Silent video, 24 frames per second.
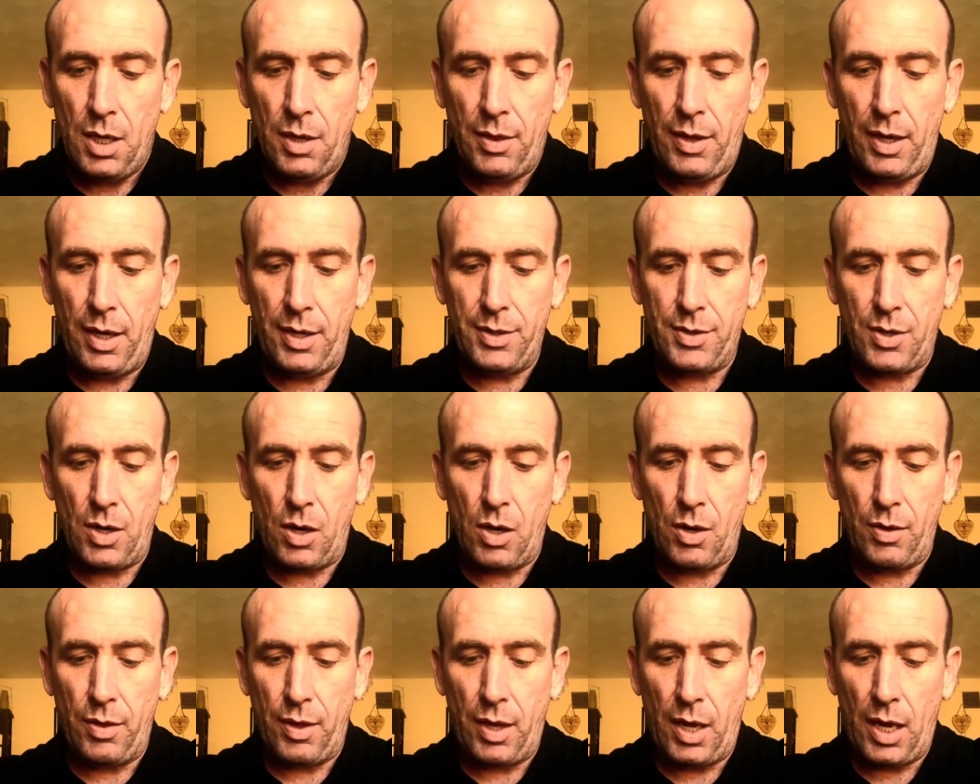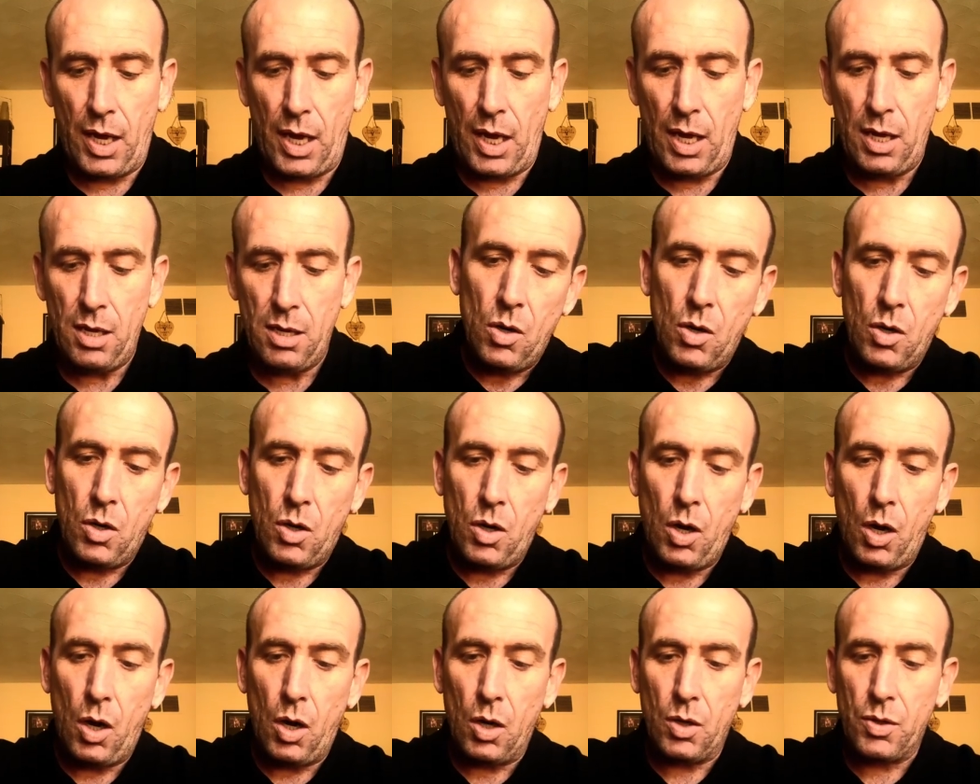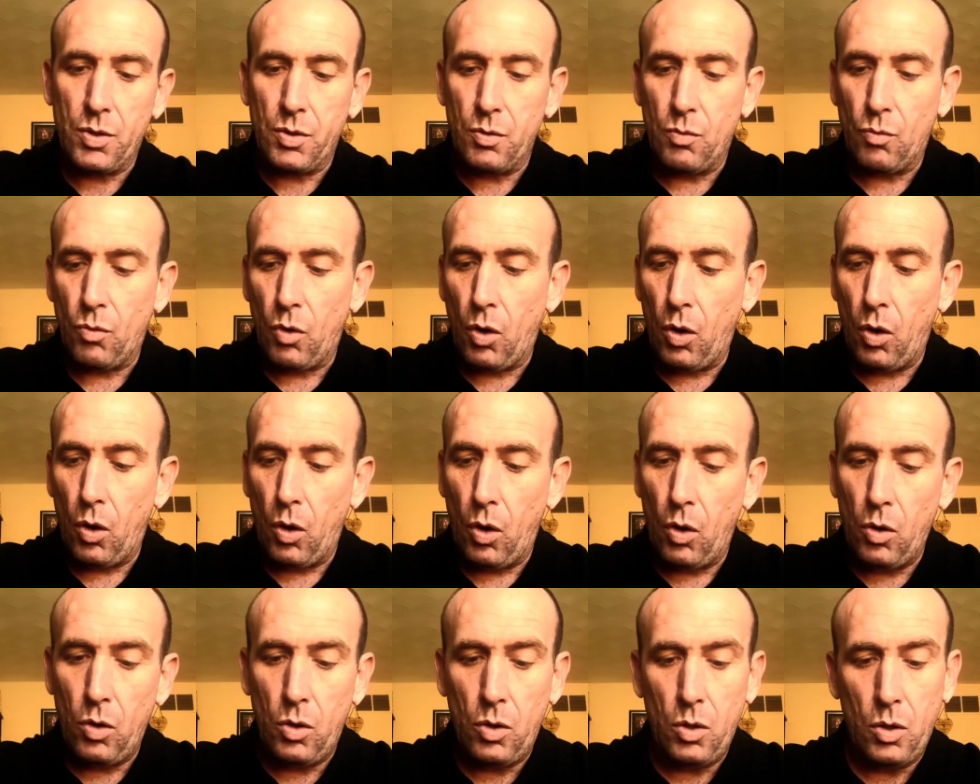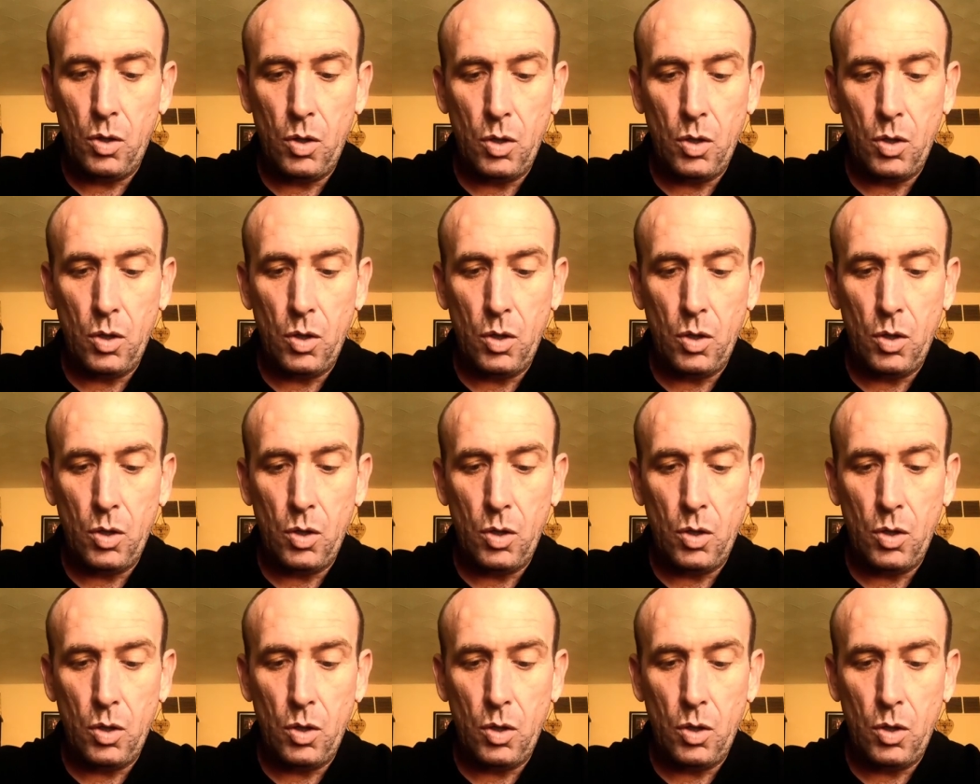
These are the Cox and Raw